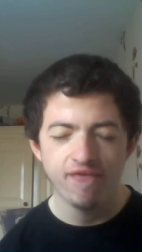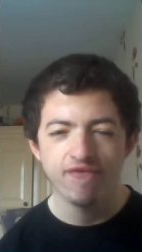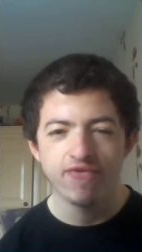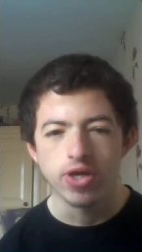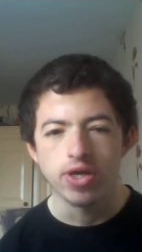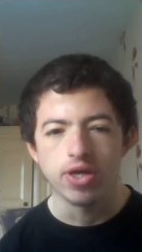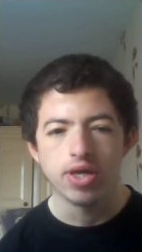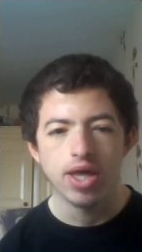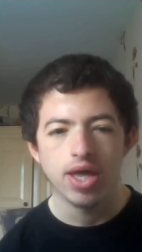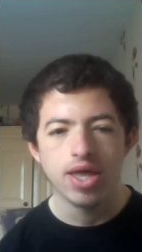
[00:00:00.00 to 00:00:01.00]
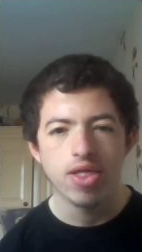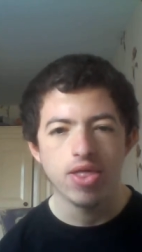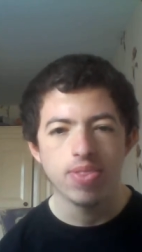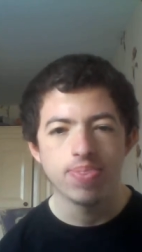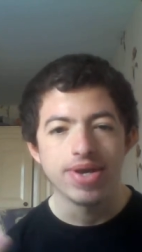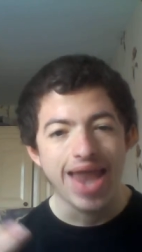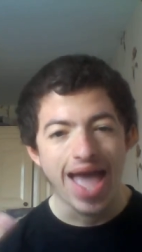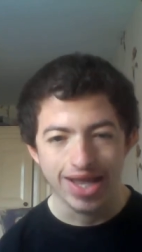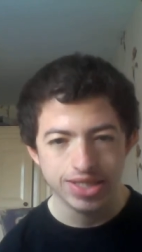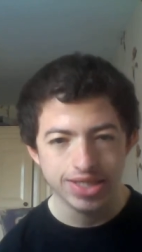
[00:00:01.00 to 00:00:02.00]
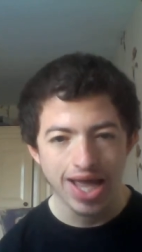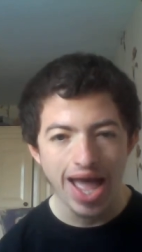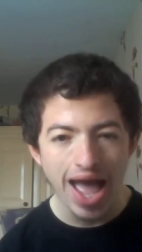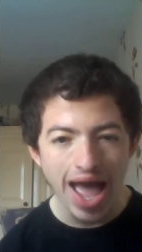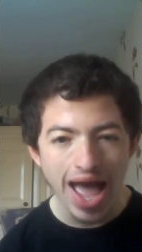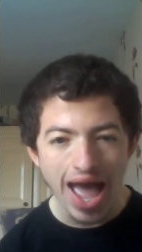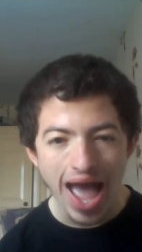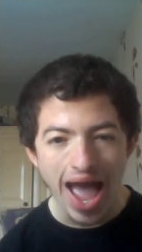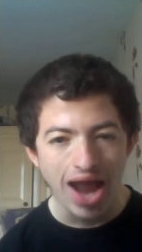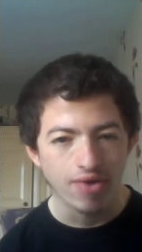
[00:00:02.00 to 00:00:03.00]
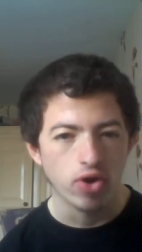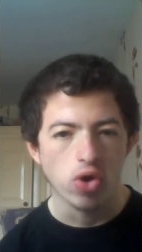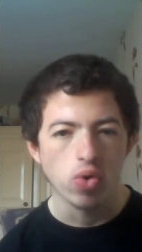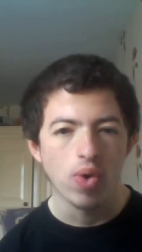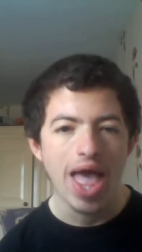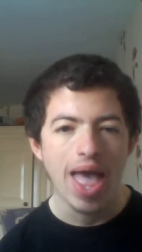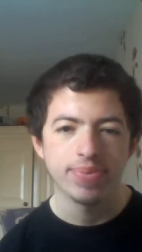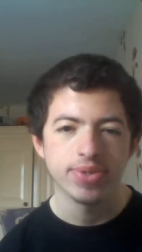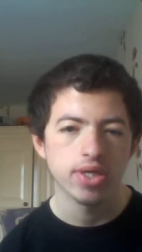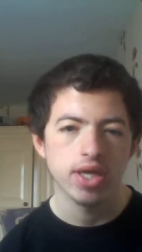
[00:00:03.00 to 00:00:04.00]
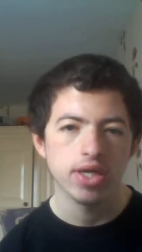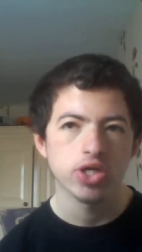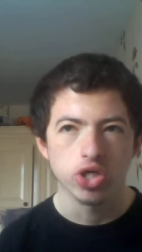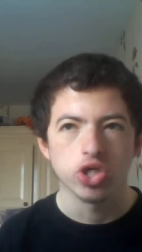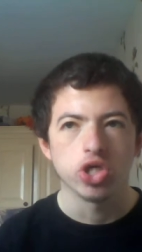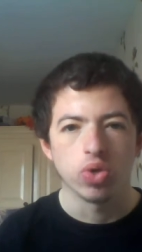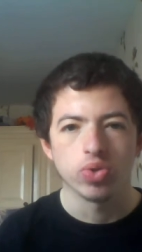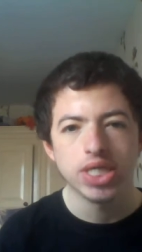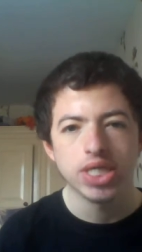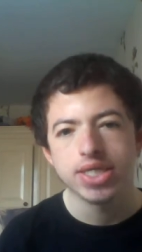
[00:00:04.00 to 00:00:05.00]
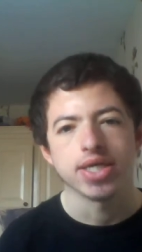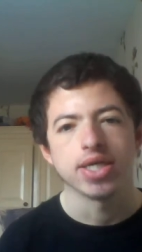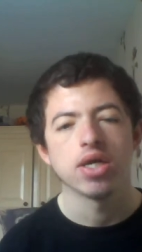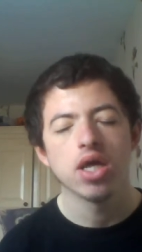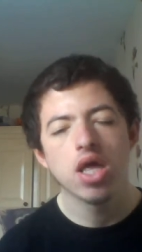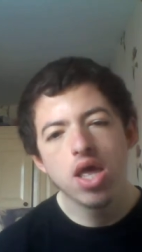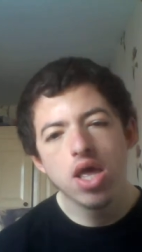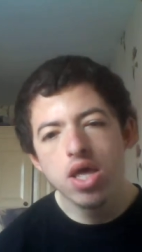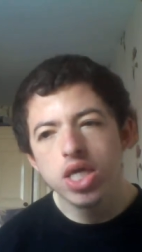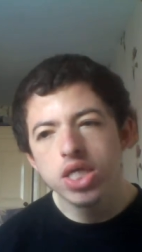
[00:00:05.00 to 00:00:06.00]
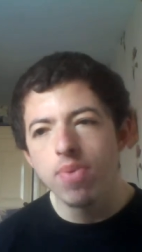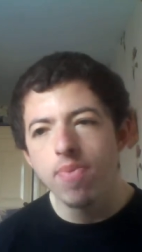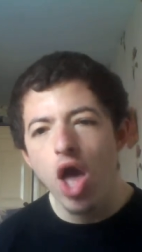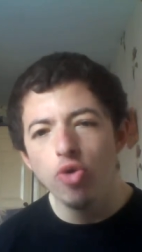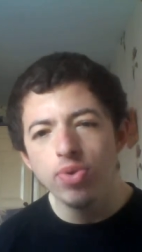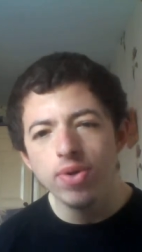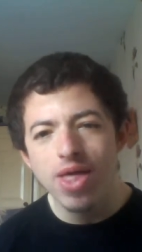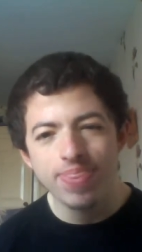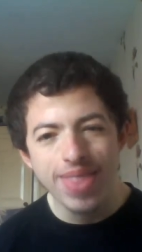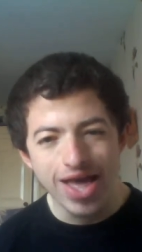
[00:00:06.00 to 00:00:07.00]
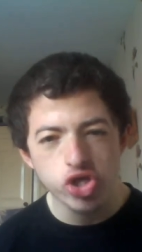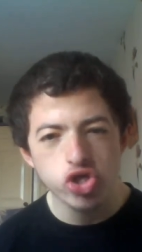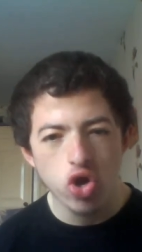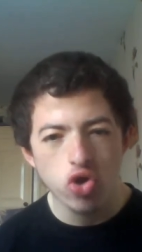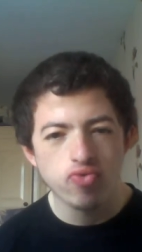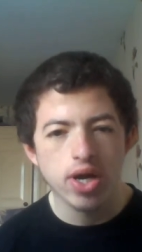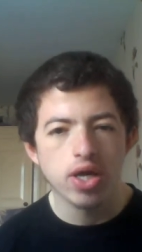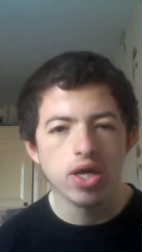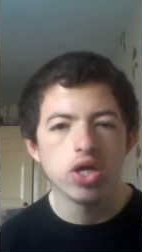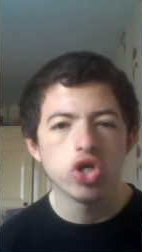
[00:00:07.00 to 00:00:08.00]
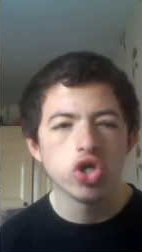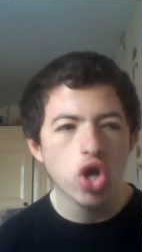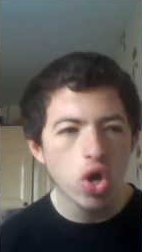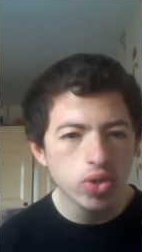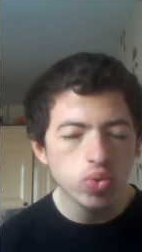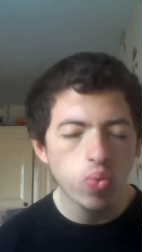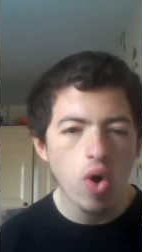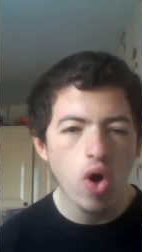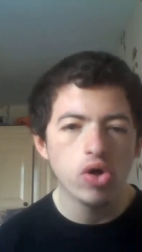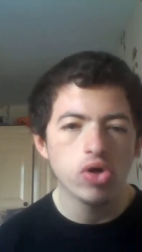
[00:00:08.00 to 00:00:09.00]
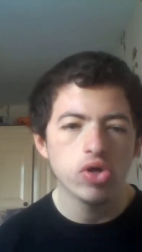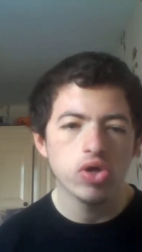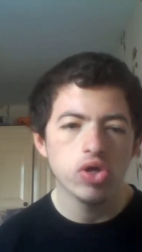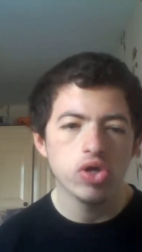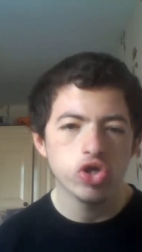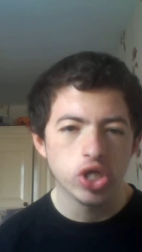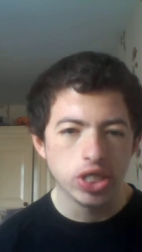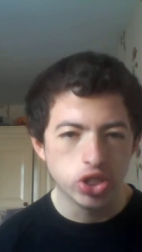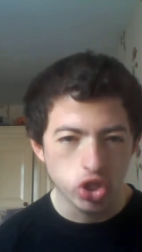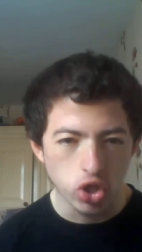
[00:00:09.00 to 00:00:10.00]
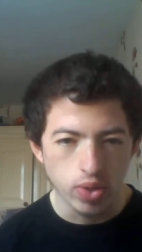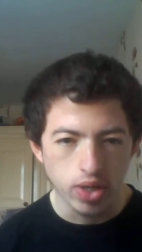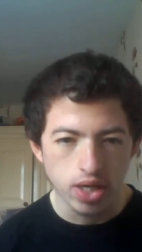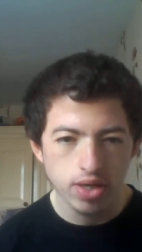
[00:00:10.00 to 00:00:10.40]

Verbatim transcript: for the next Arrow you know, season. So I'm hoping that that showrunner knows what she's doing